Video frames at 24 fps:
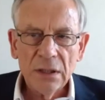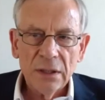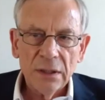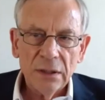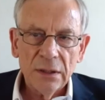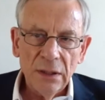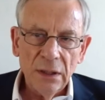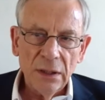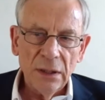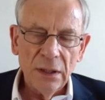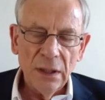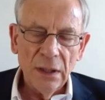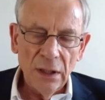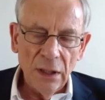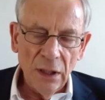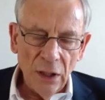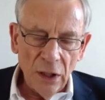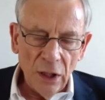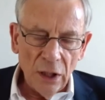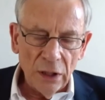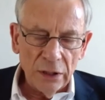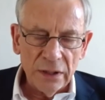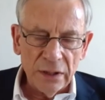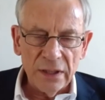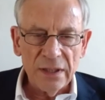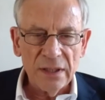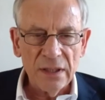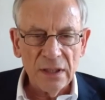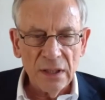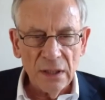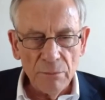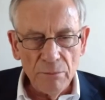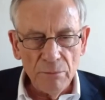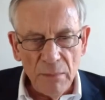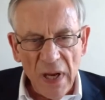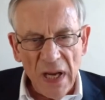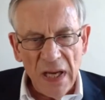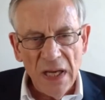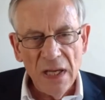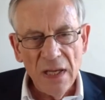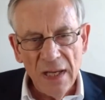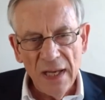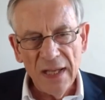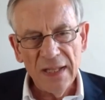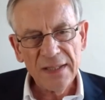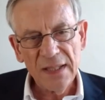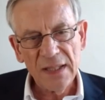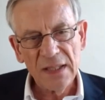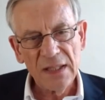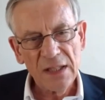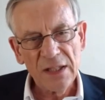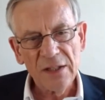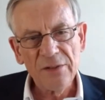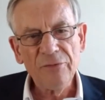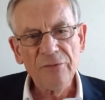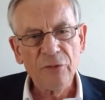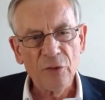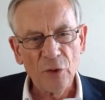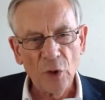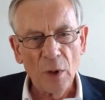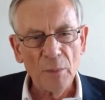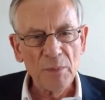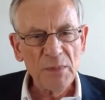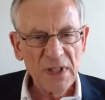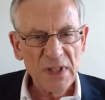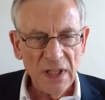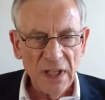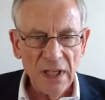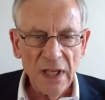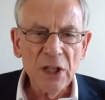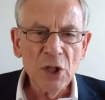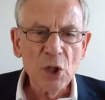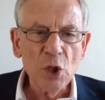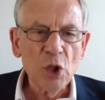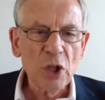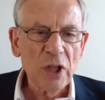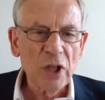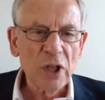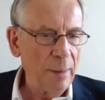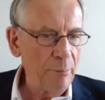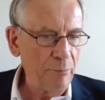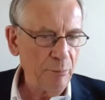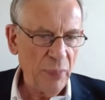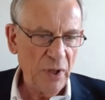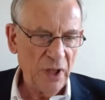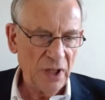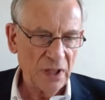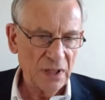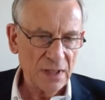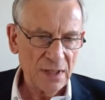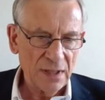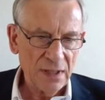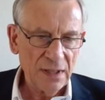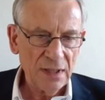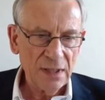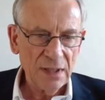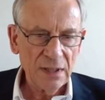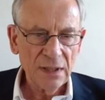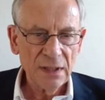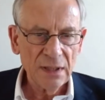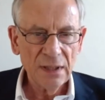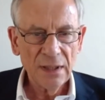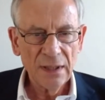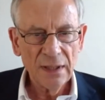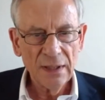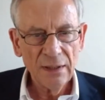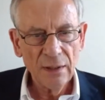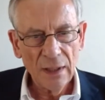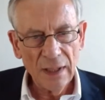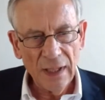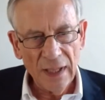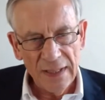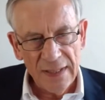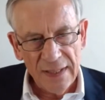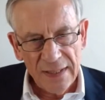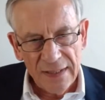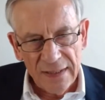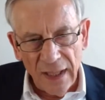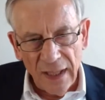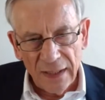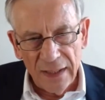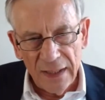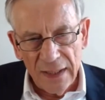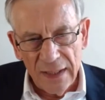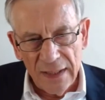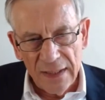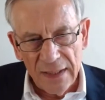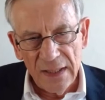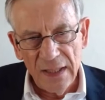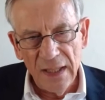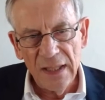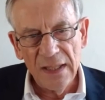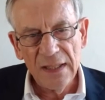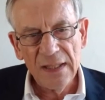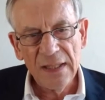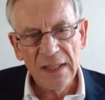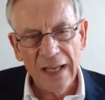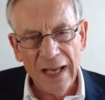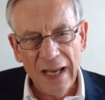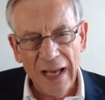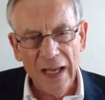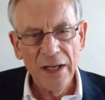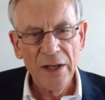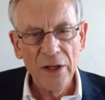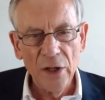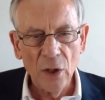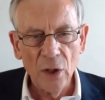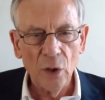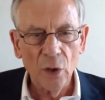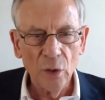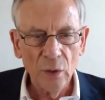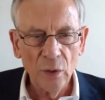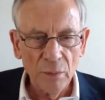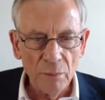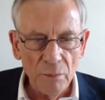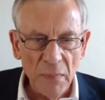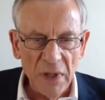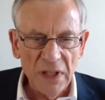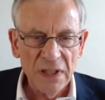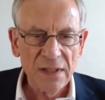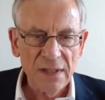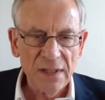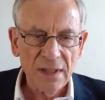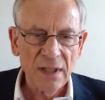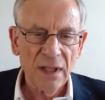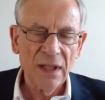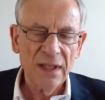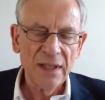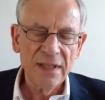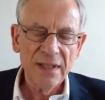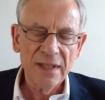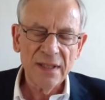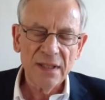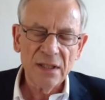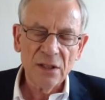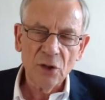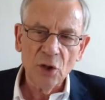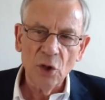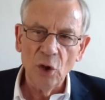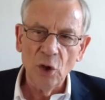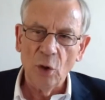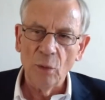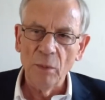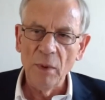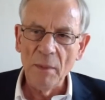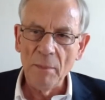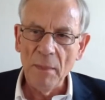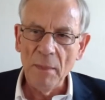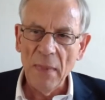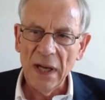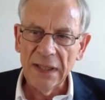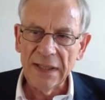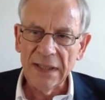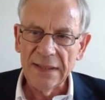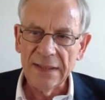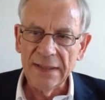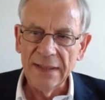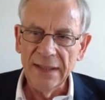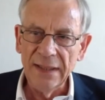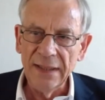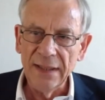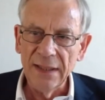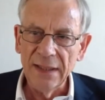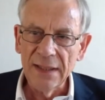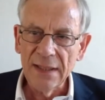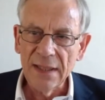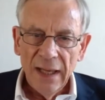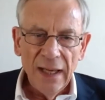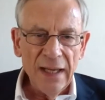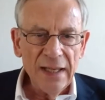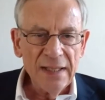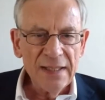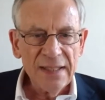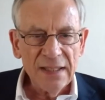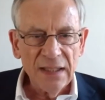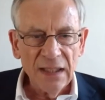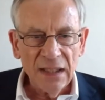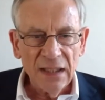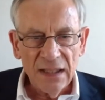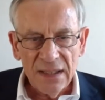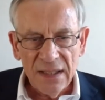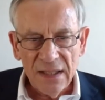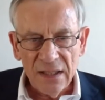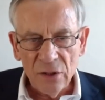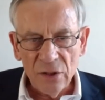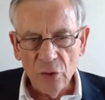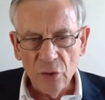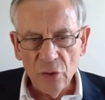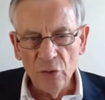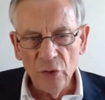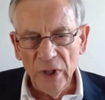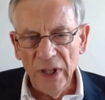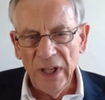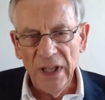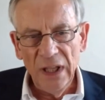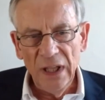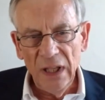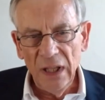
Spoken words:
a lot, the main lessons from the hidden champions. I studied these unknown mid-sized global market leaders, and there are three